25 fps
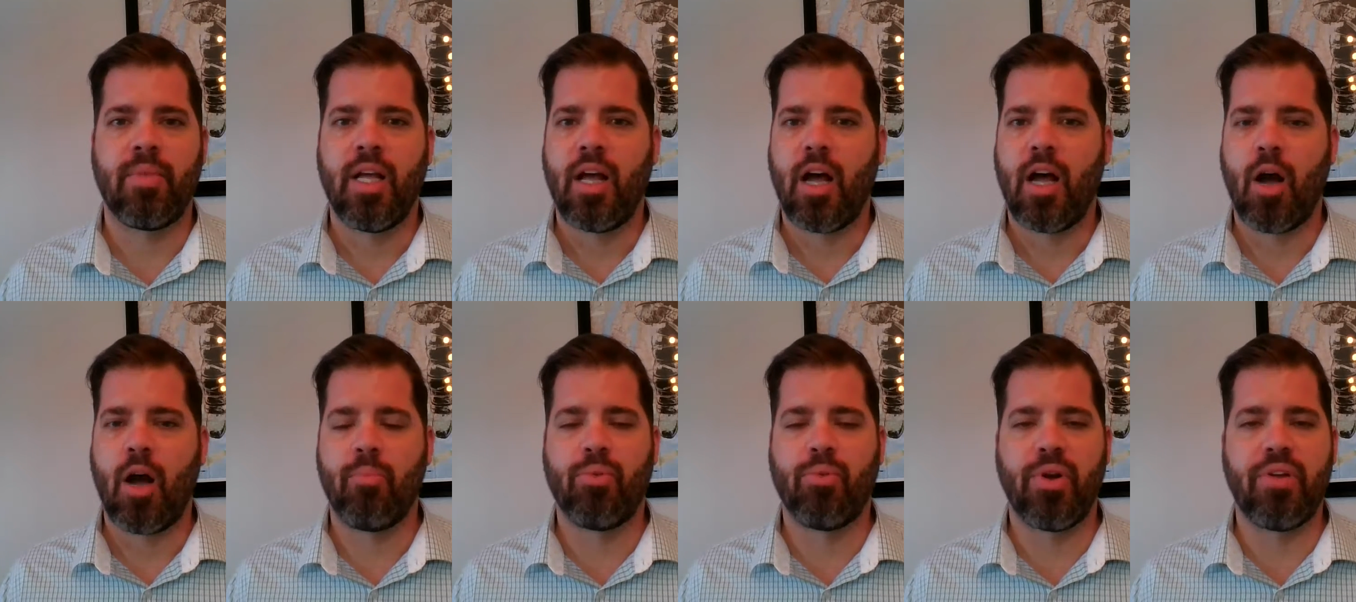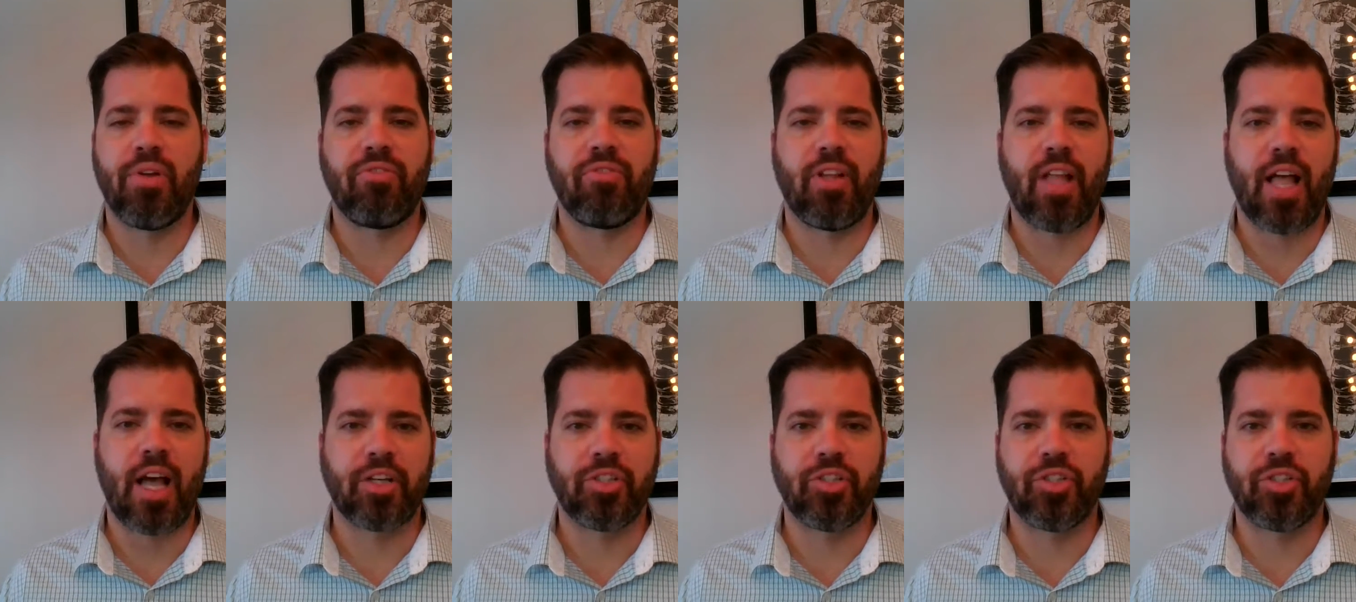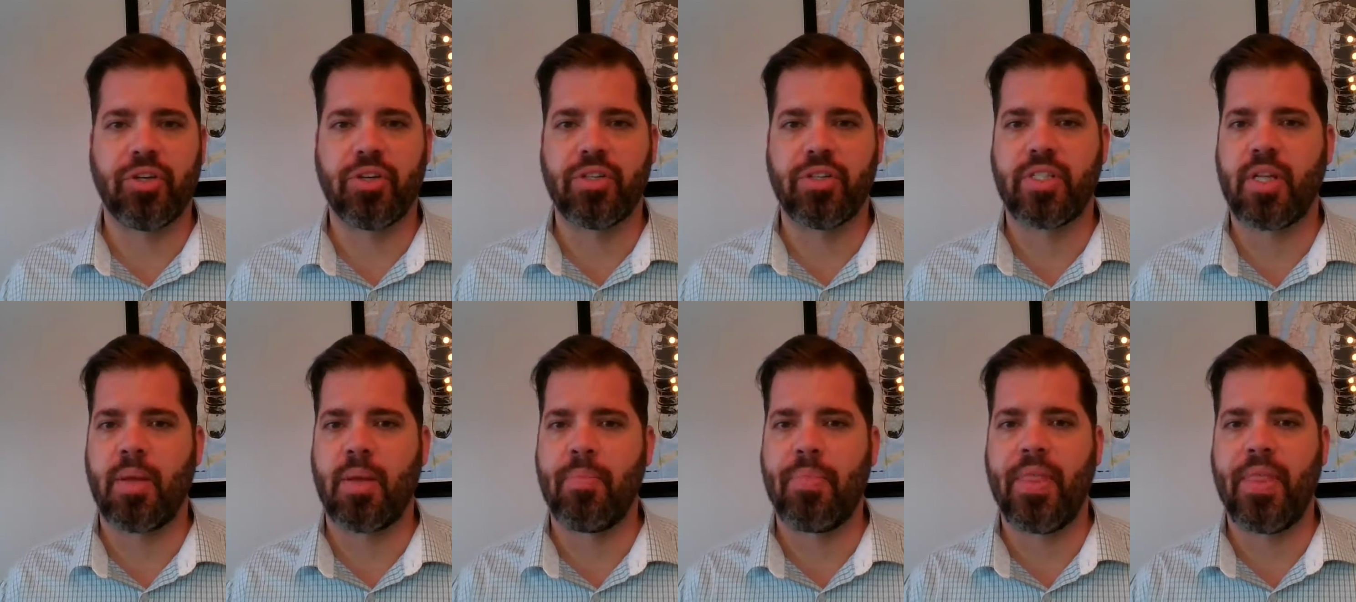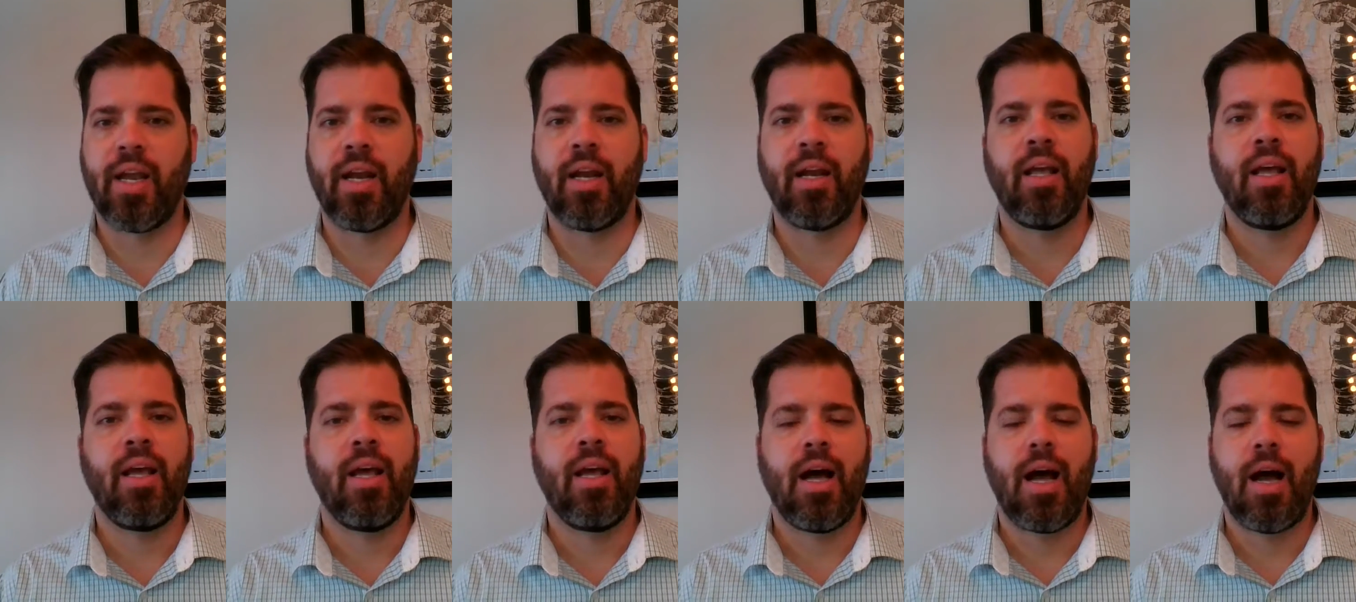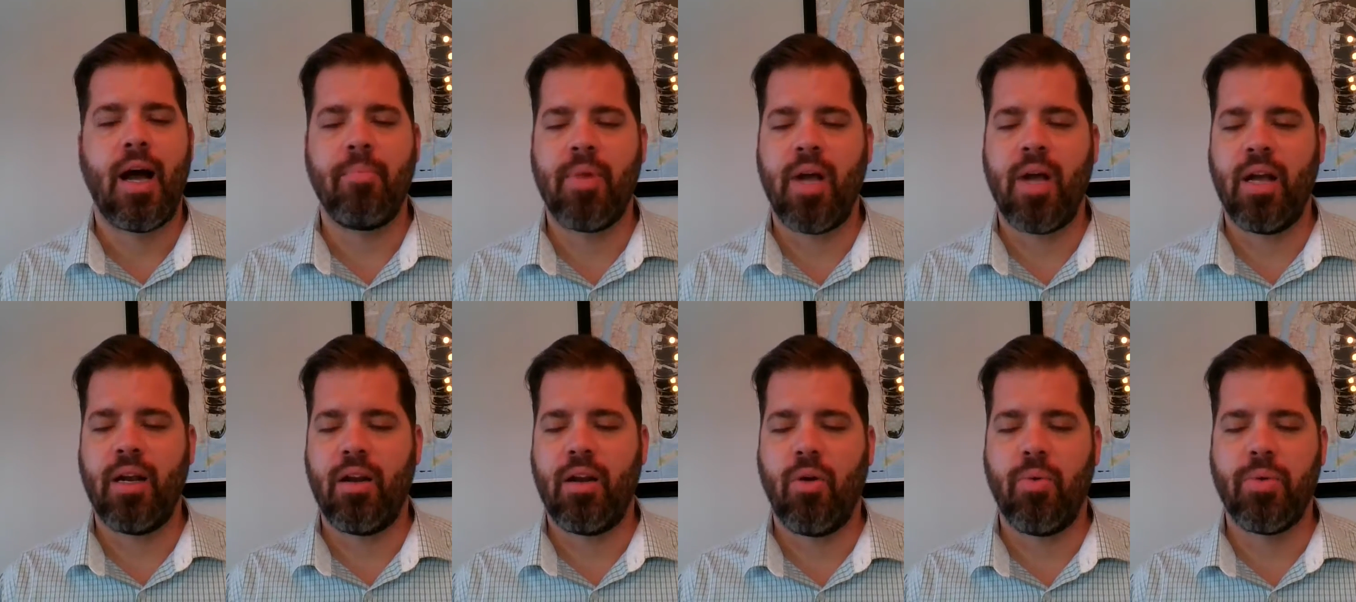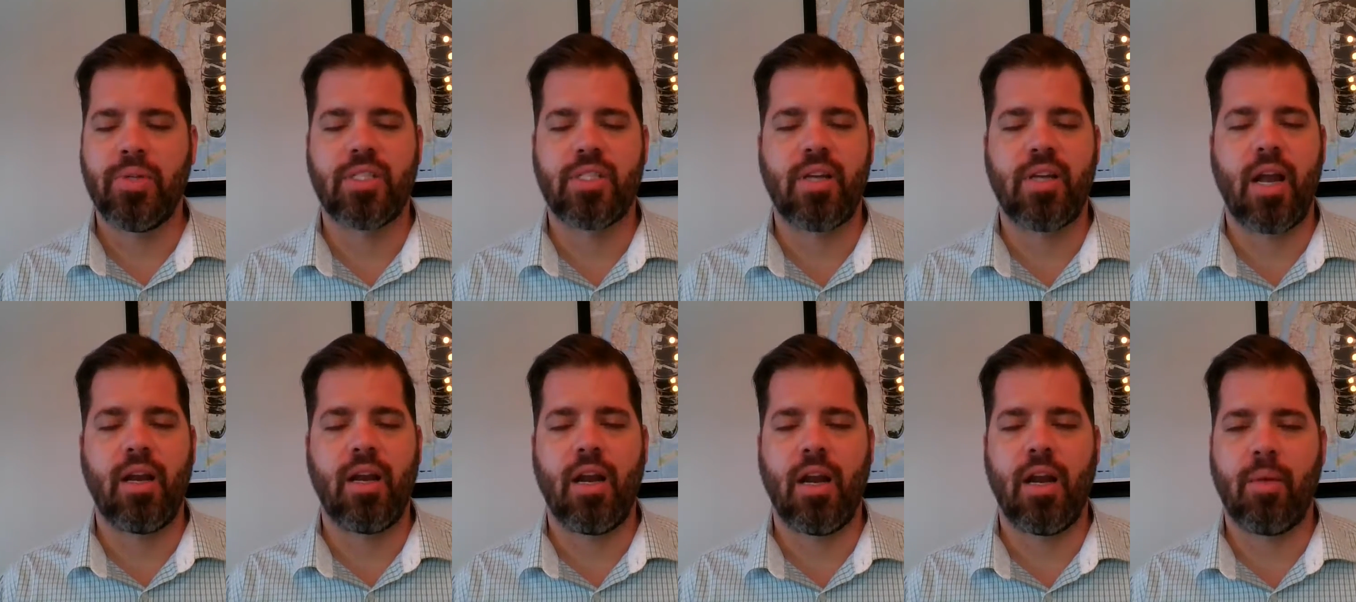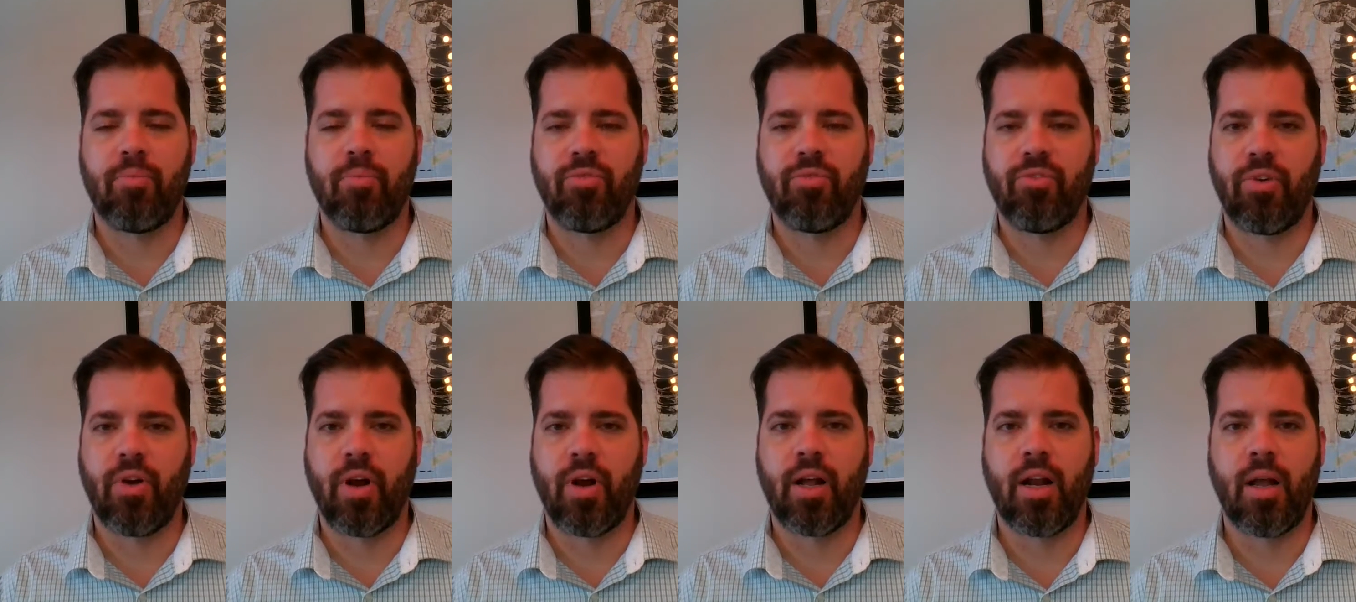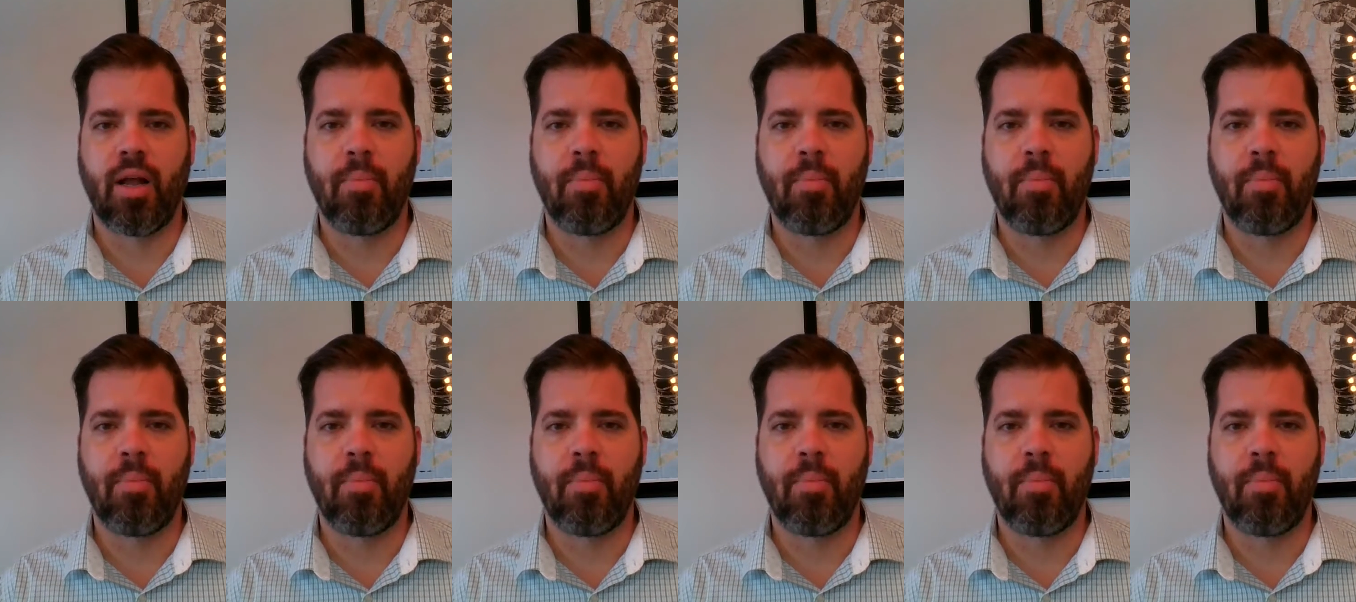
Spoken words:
a brief lecture or something, I'm not always standing up front.